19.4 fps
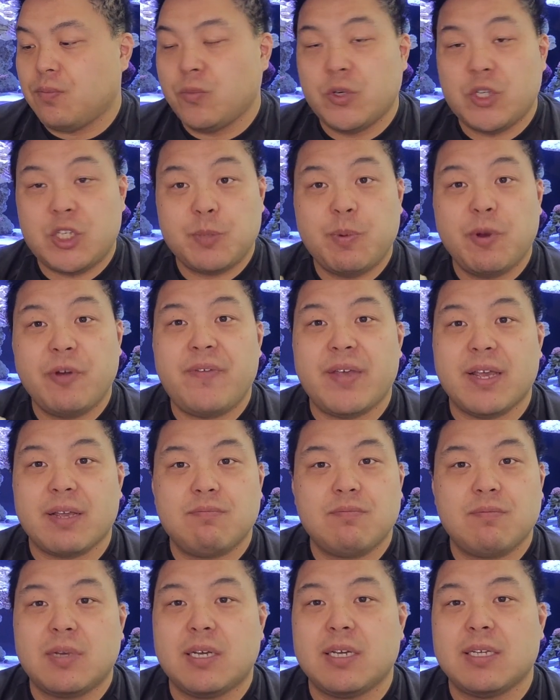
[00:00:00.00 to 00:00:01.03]
which is perfect
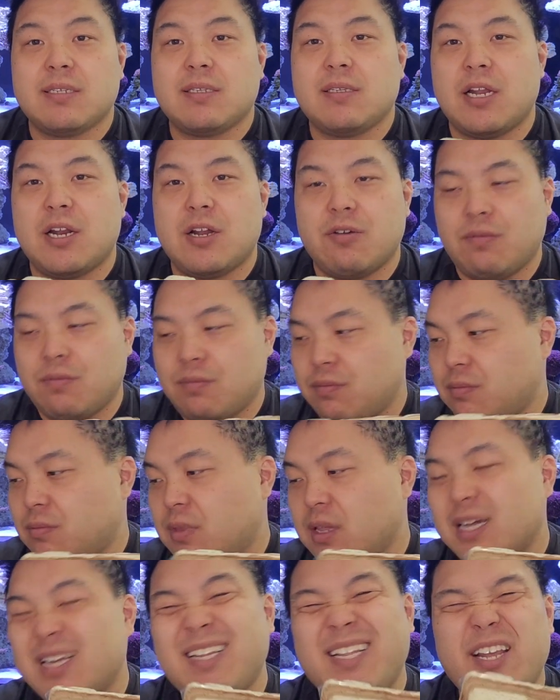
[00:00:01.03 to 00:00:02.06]
because,
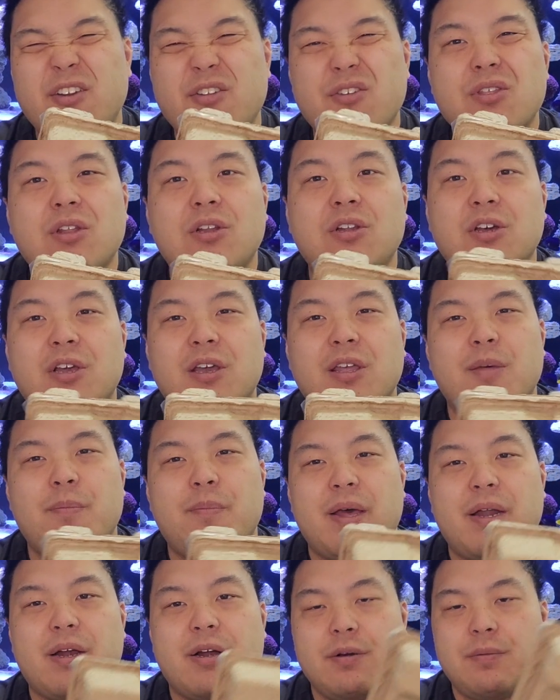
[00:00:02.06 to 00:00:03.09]
the cleaner the look, the
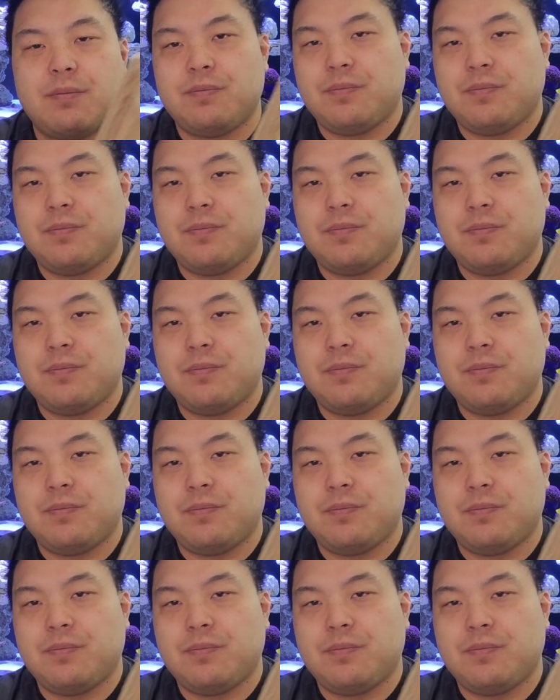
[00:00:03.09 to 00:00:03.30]
better.